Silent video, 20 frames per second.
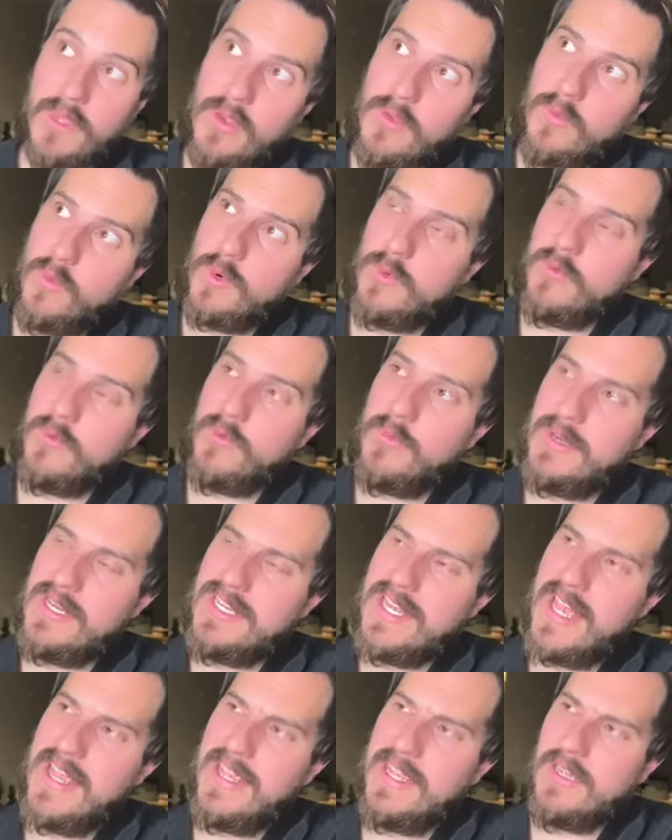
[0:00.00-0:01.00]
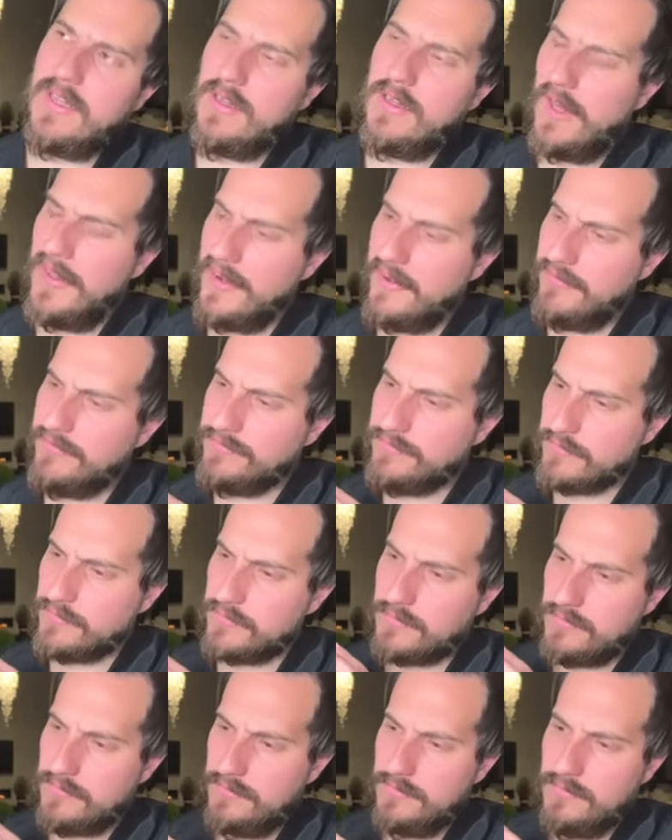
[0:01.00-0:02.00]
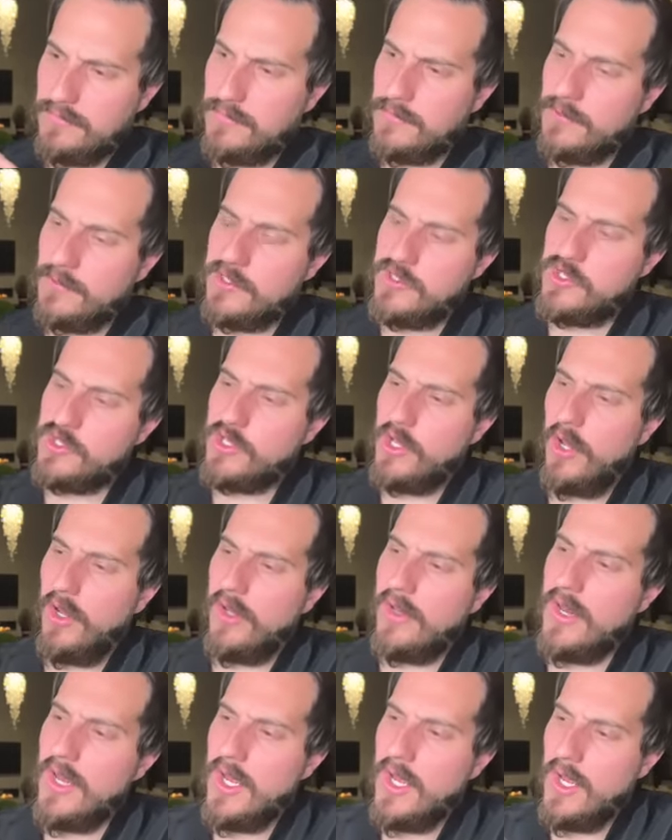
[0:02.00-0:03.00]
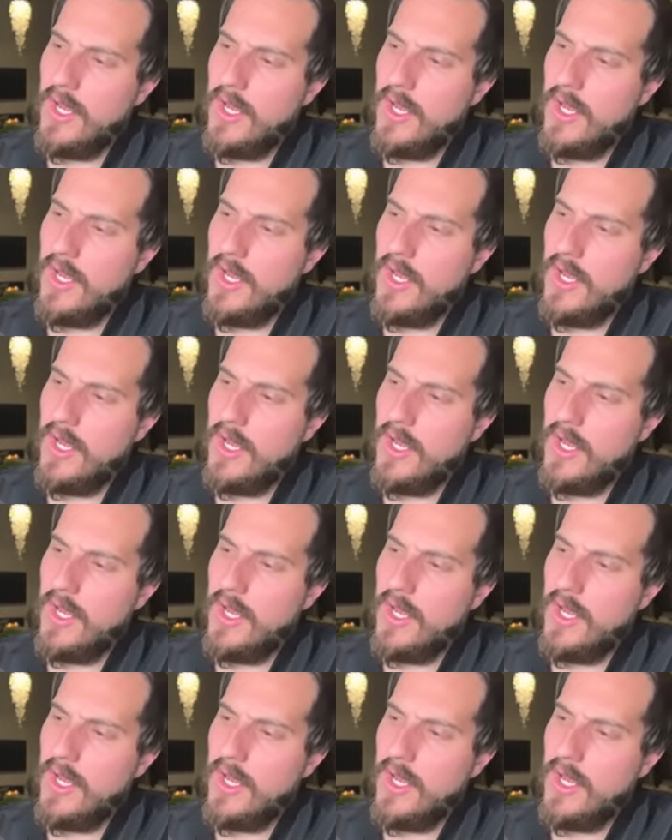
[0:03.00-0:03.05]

We've been taking a lot of, let's just call it,